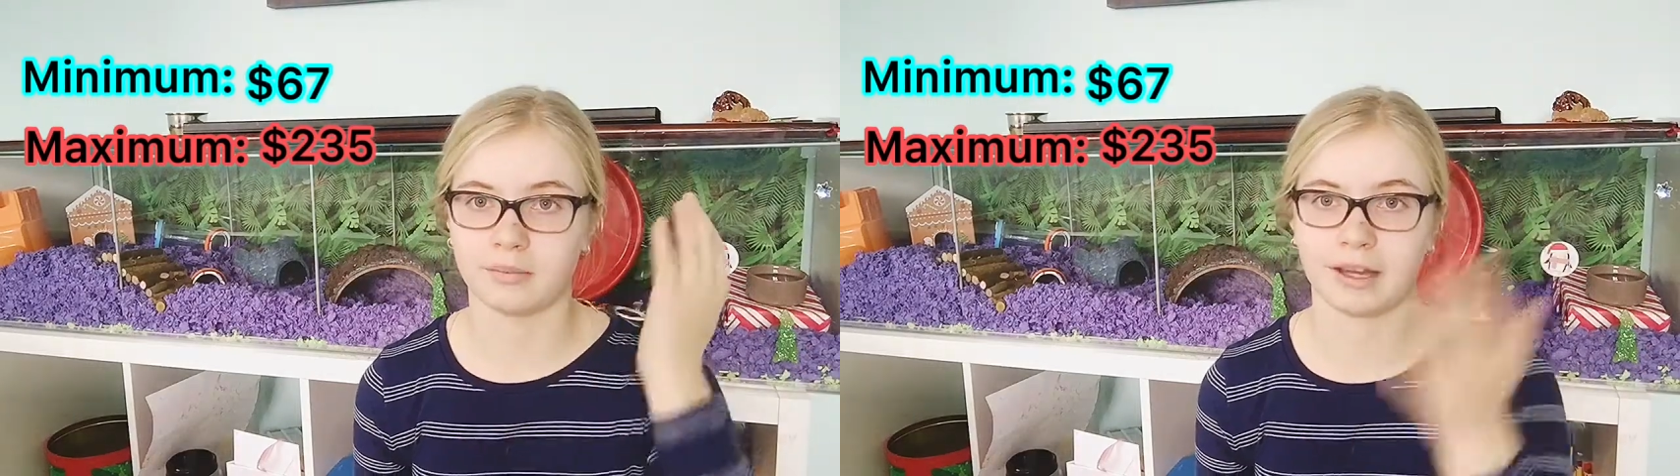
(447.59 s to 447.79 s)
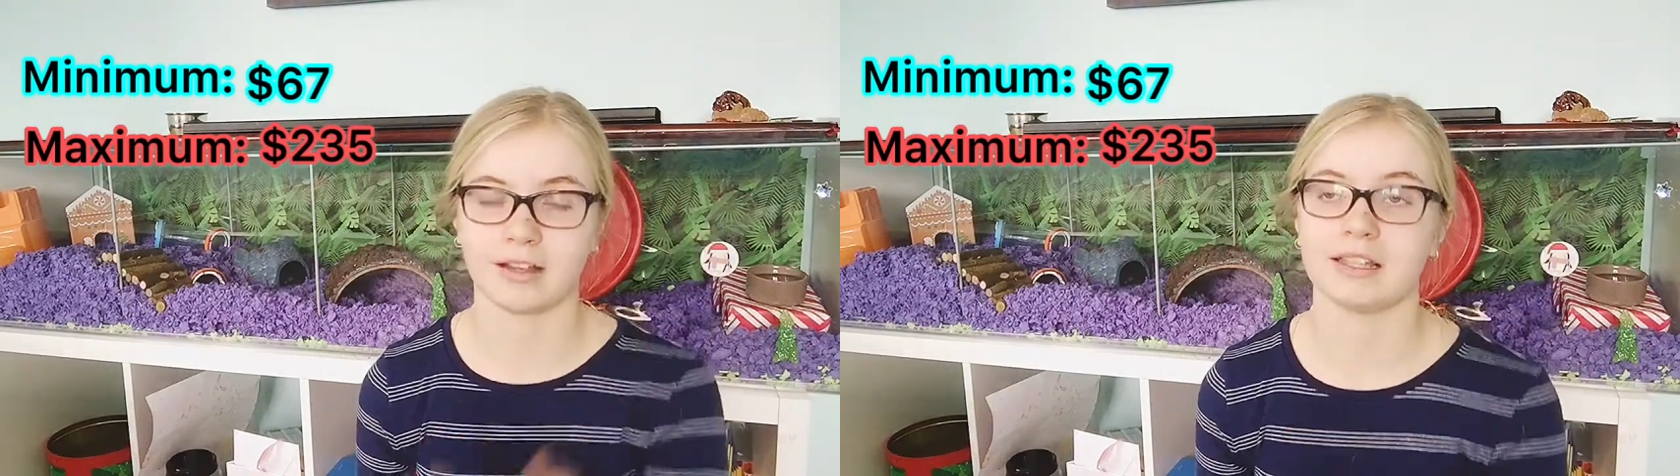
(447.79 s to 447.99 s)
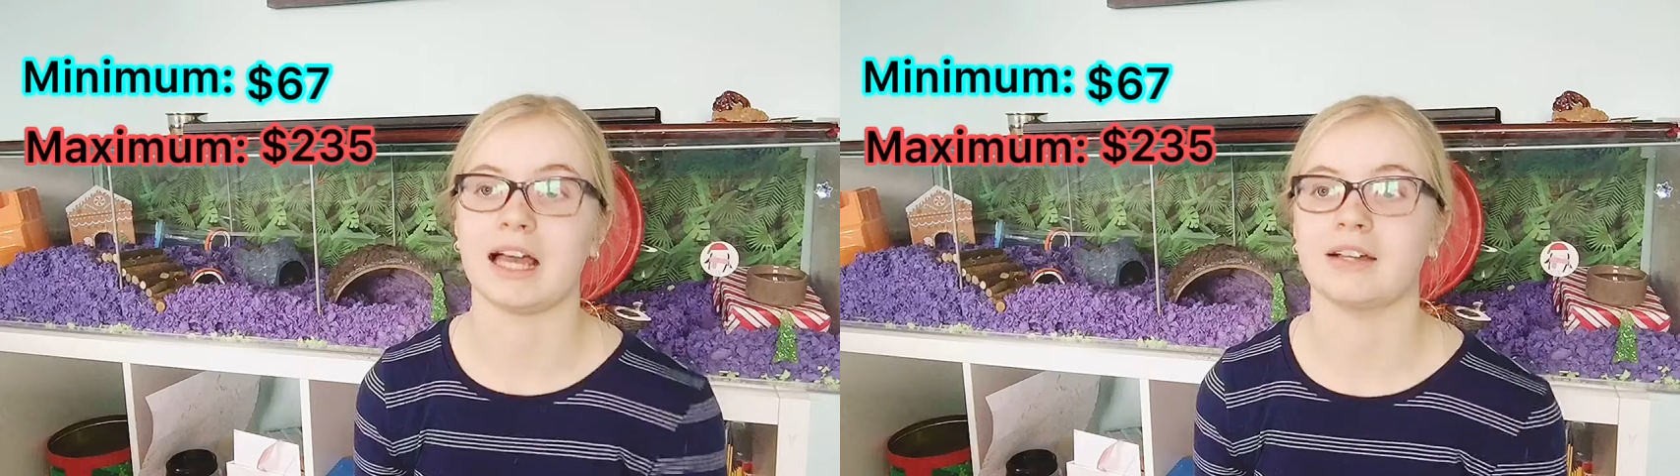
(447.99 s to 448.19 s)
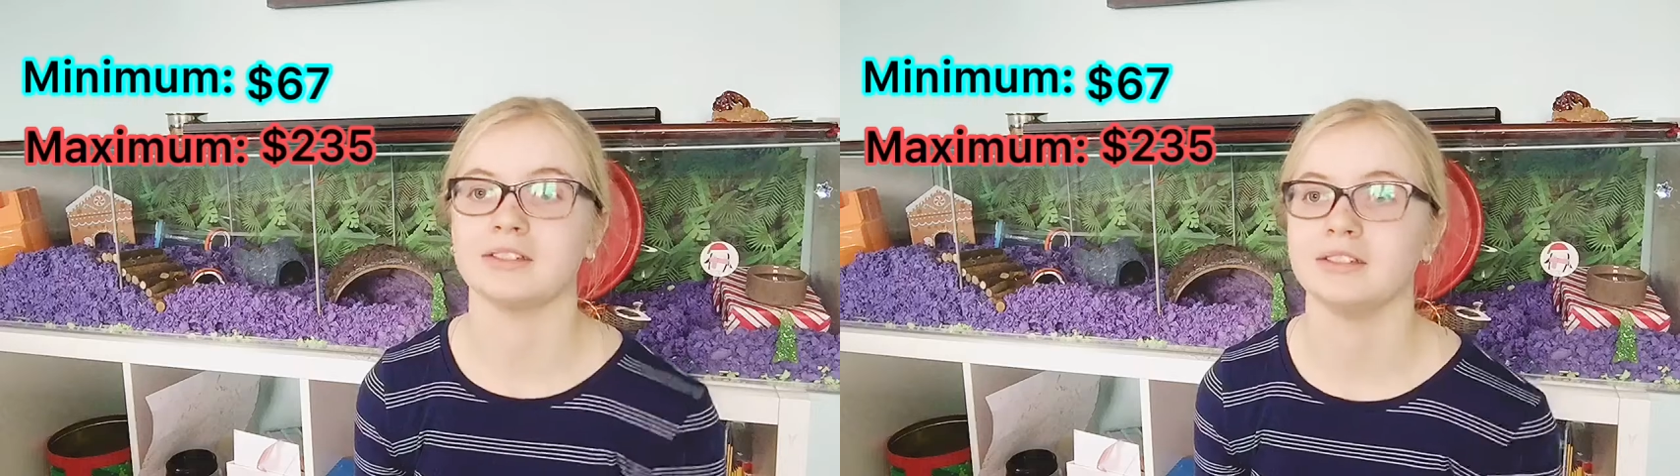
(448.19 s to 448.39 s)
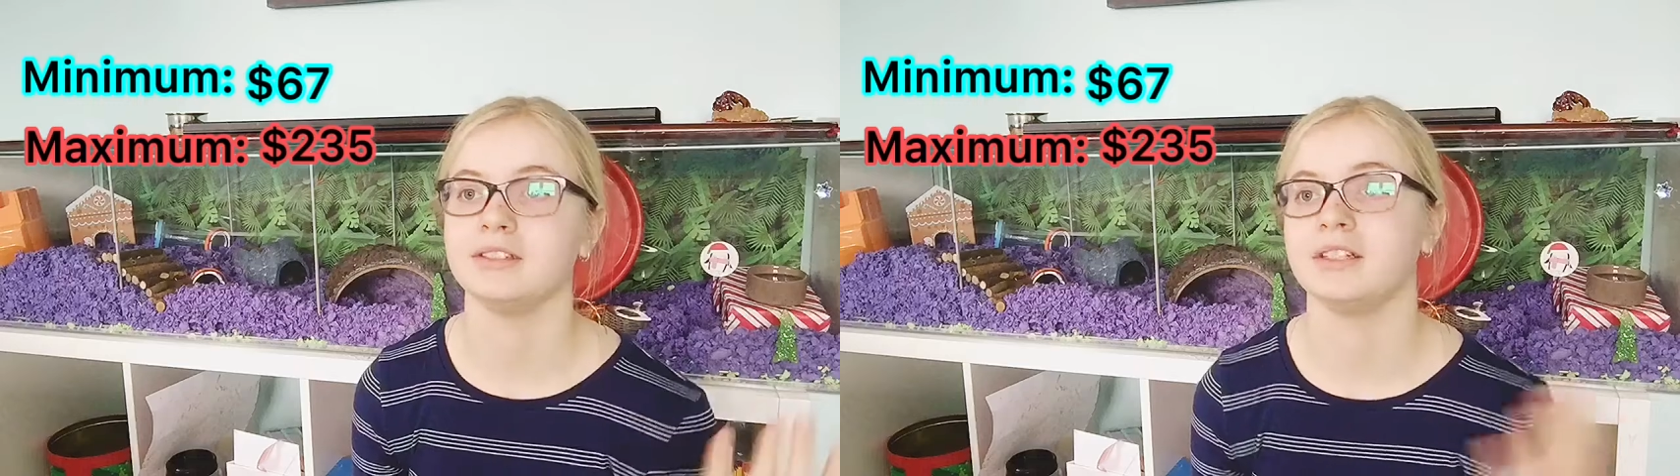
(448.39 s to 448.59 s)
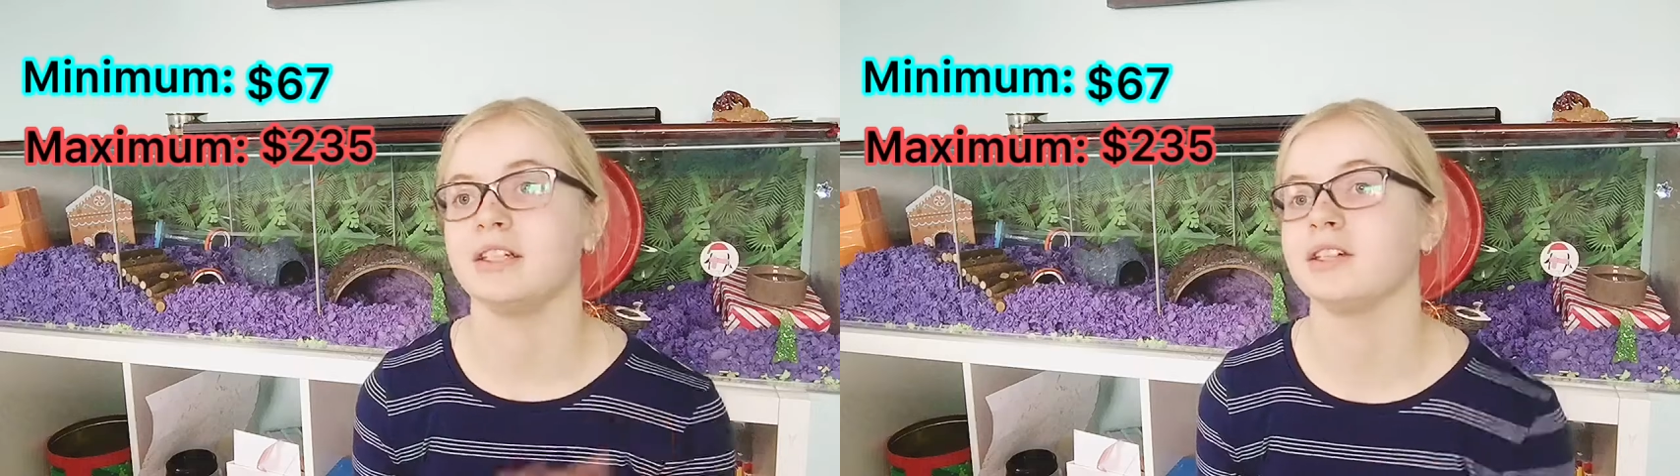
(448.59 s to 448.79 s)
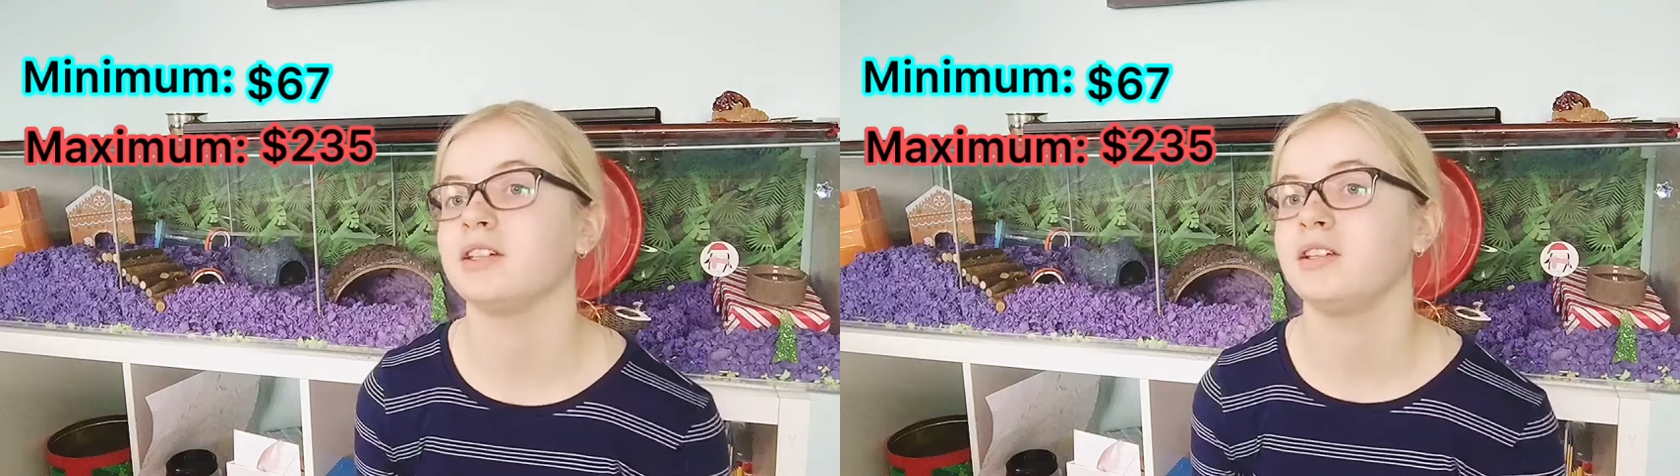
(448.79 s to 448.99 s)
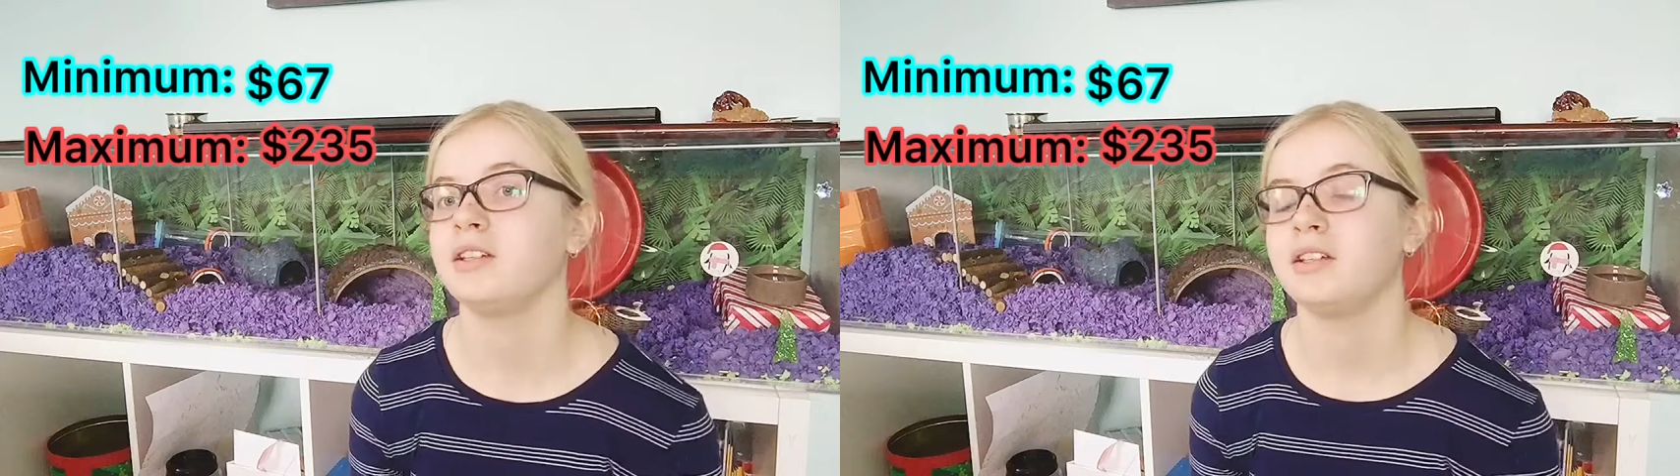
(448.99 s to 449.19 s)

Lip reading: in my glasses here.